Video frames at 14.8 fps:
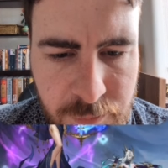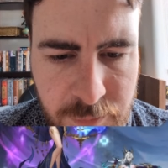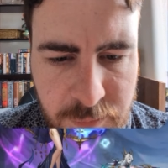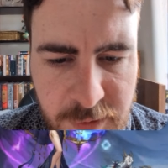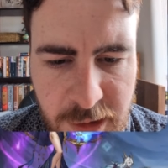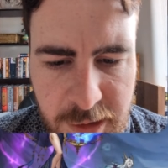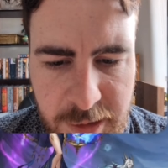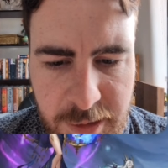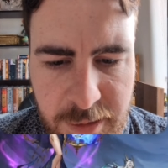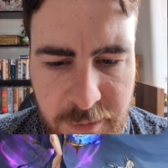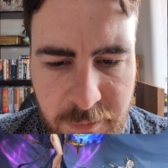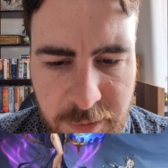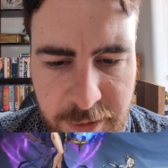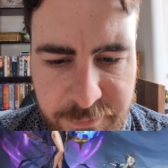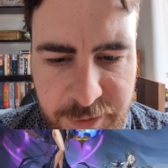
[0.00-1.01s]

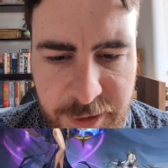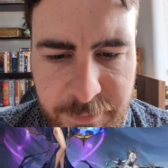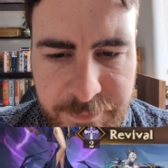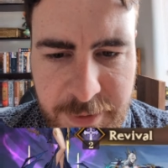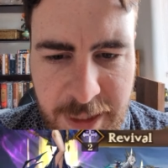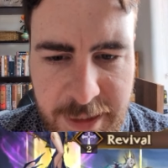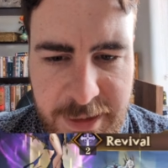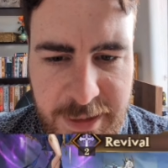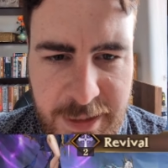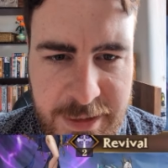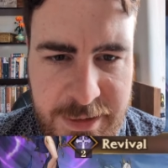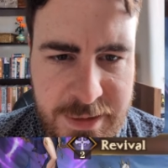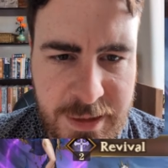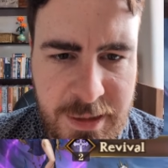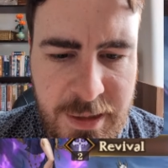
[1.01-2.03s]
where have we gone?
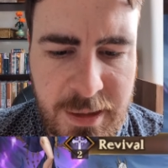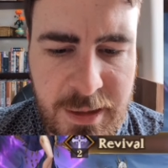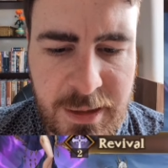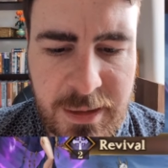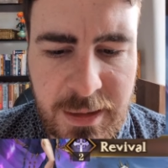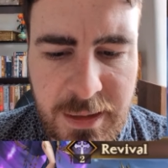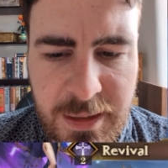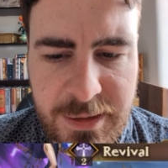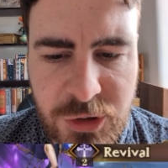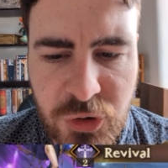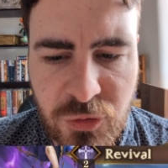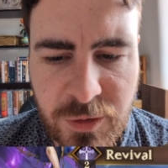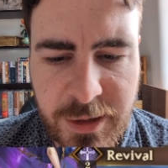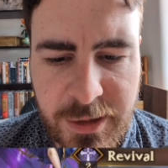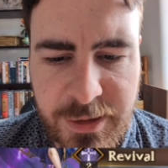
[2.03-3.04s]
Hate. Let's
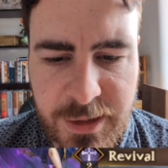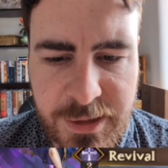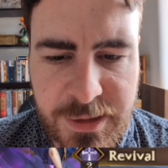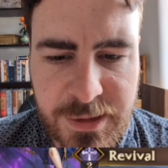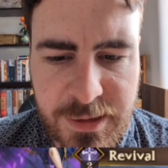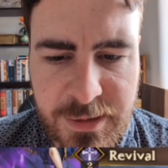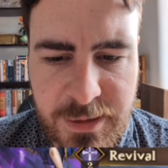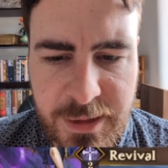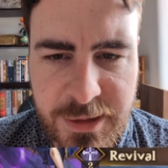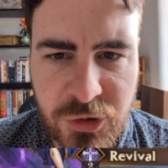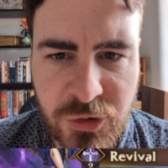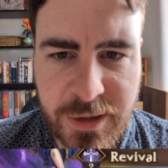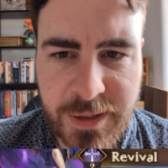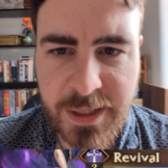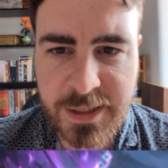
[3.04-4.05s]
try this. Let's
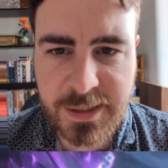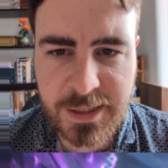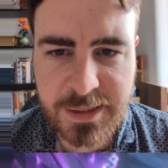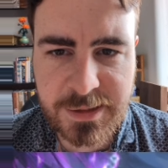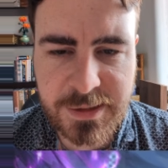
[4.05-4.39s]
try Hate.